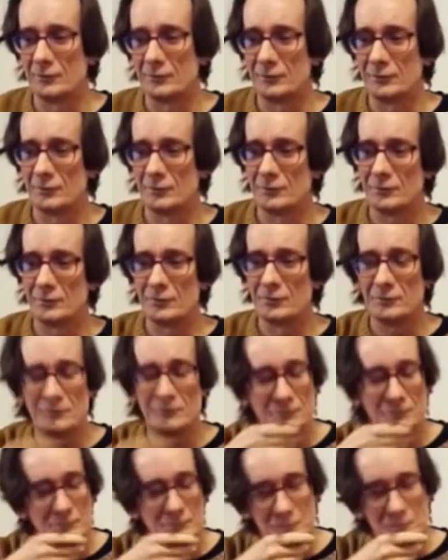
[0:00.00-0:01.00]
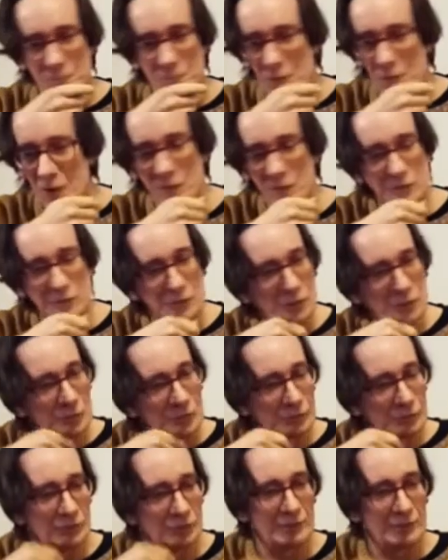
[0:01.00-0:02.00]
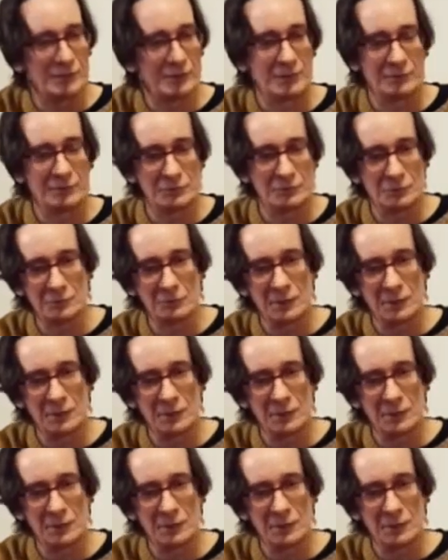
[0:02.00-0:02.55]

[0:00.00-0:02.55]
They're just part of the overall texture